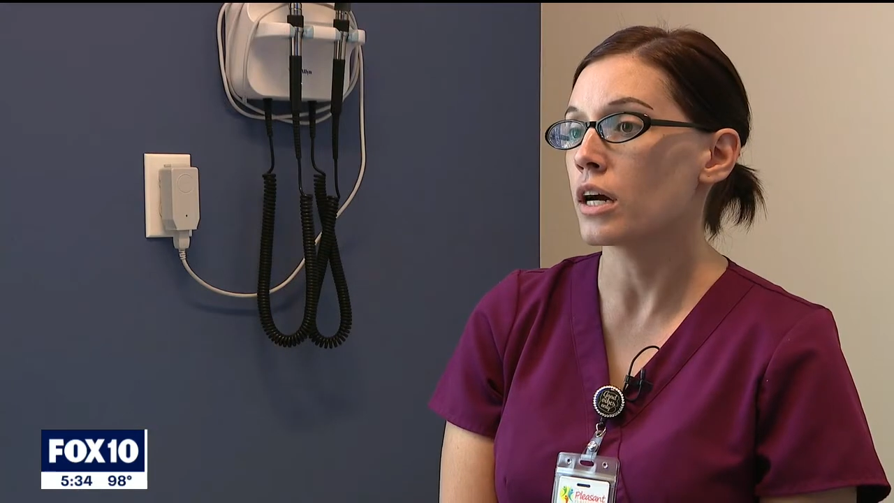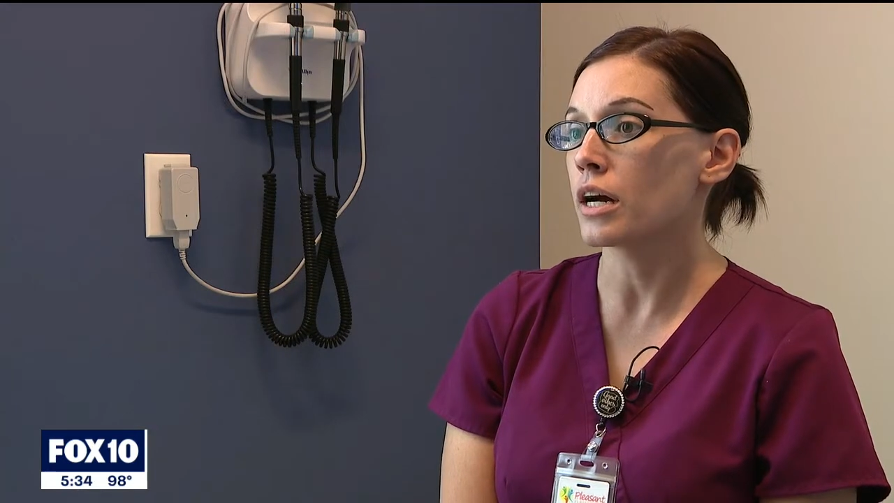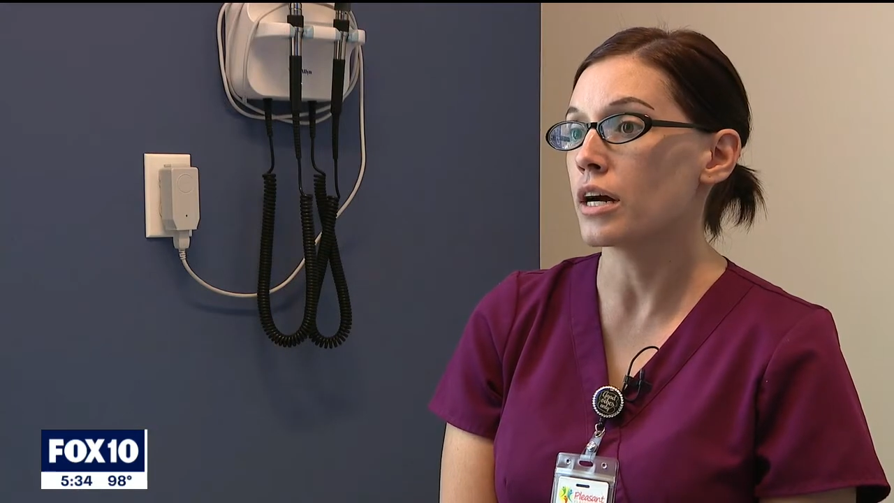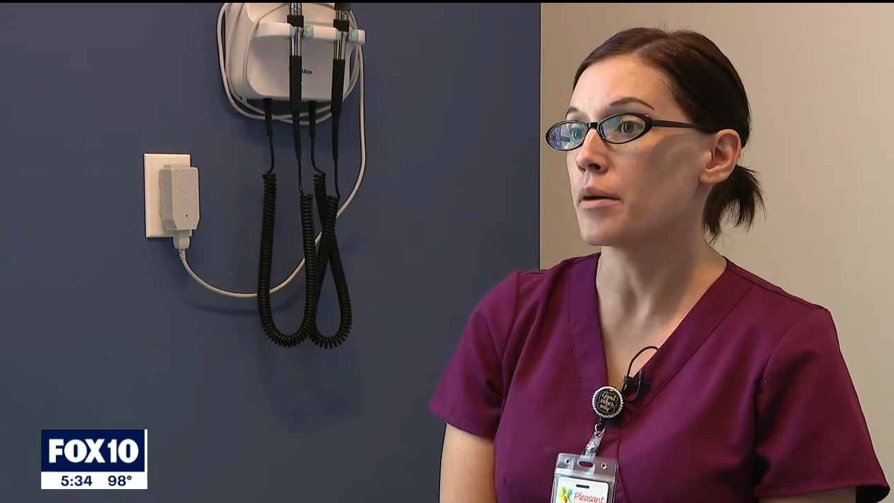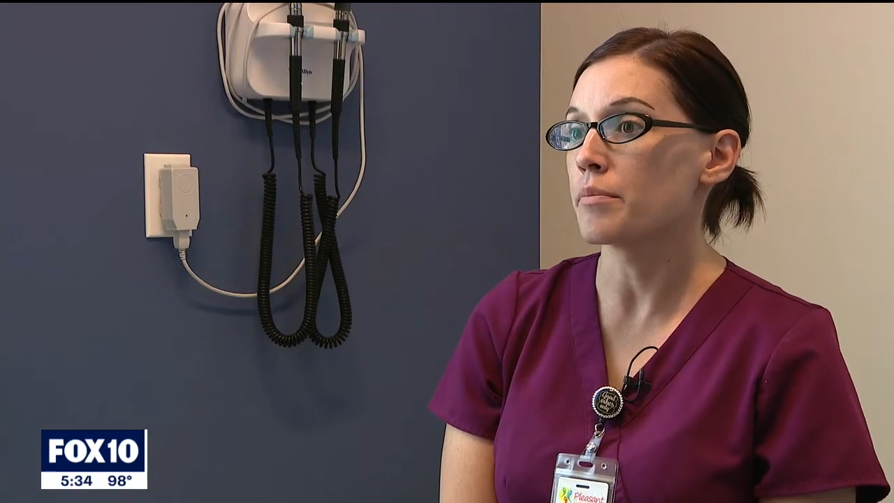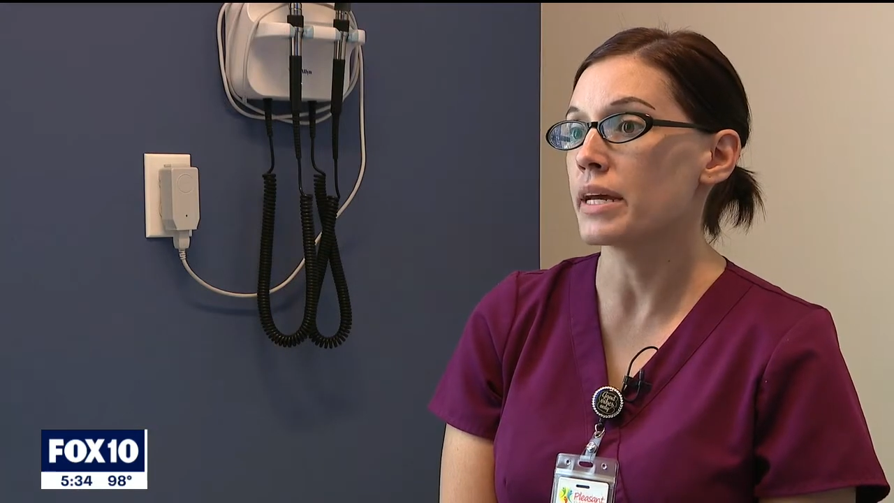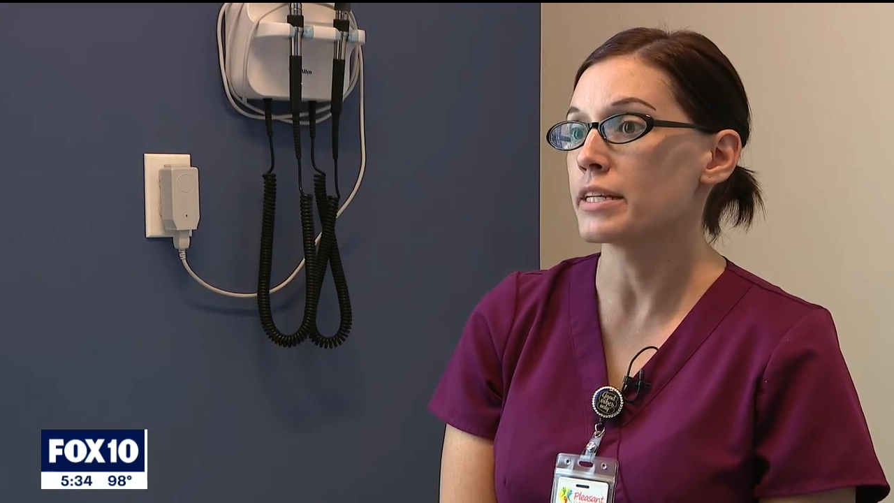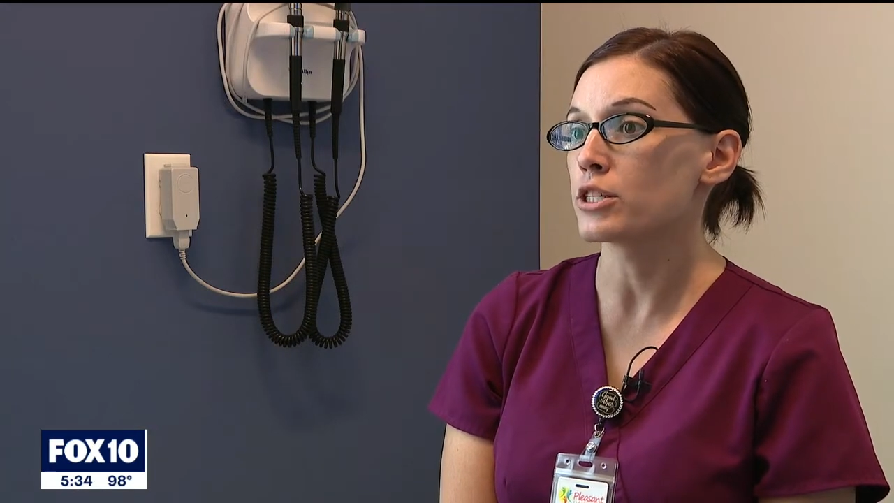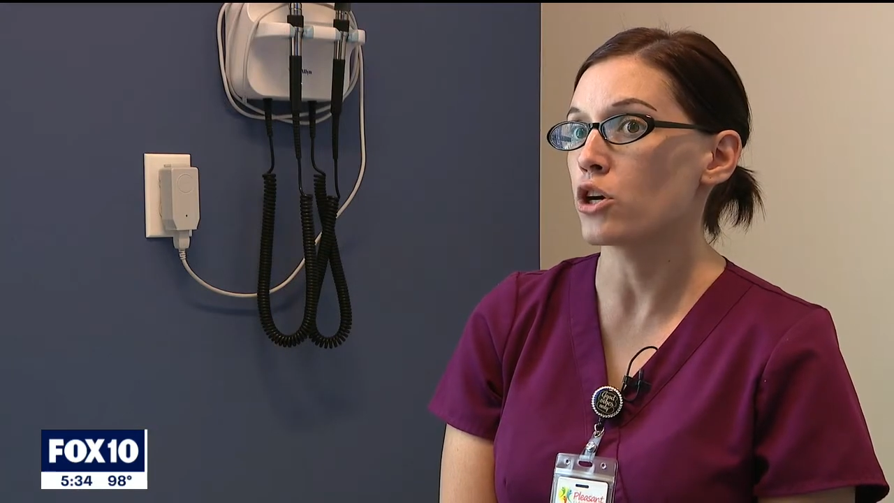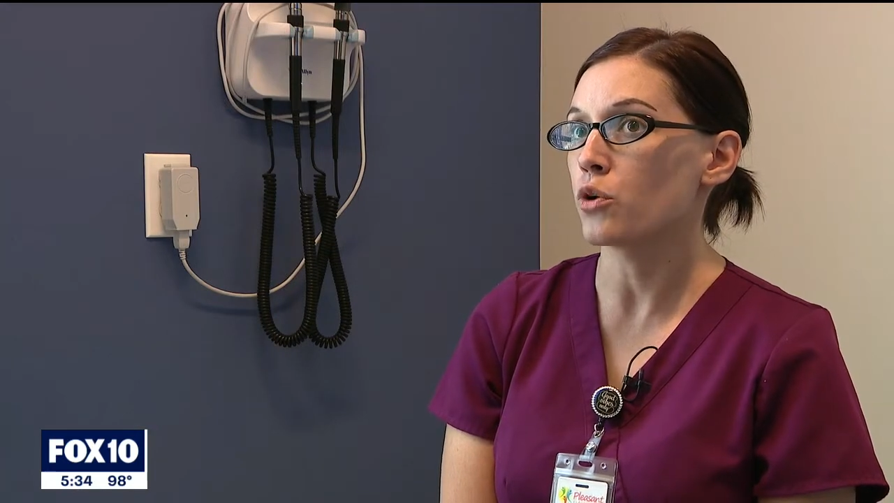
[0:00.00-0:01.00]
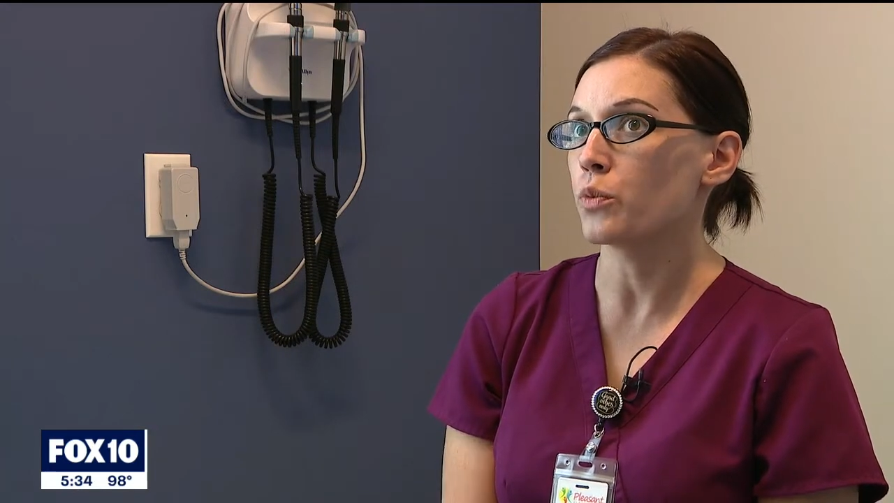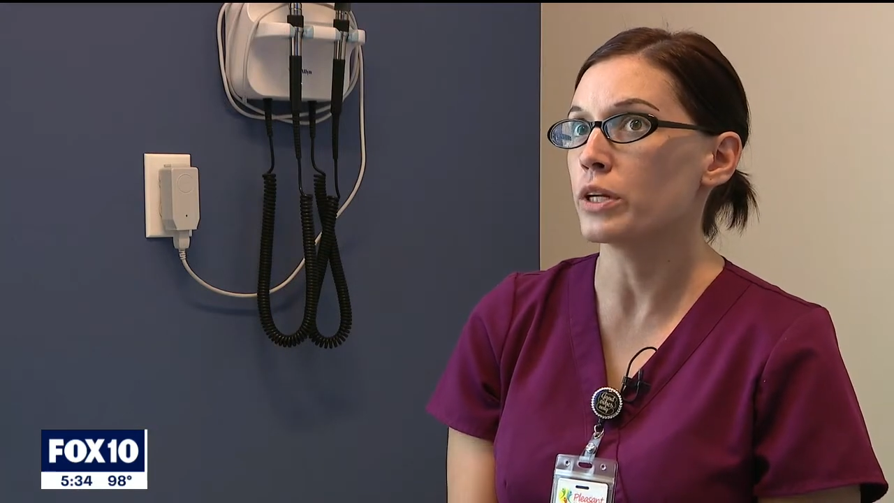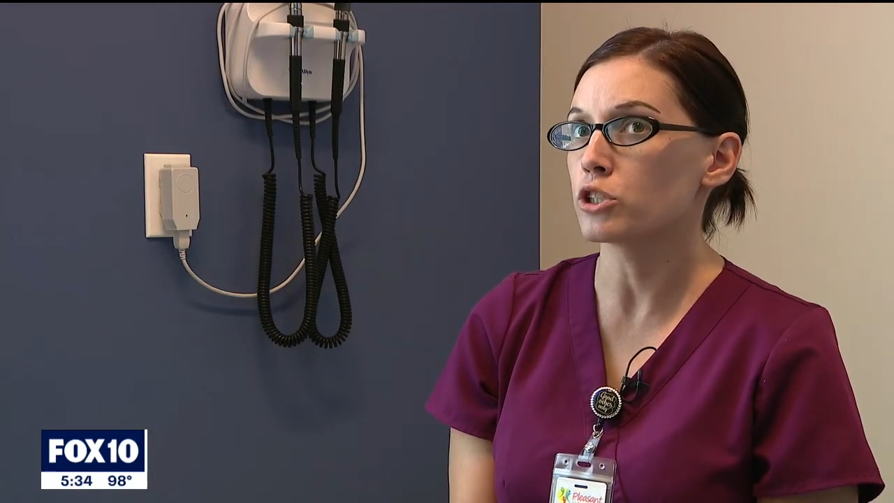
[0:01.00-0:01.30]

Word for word: Um, and so we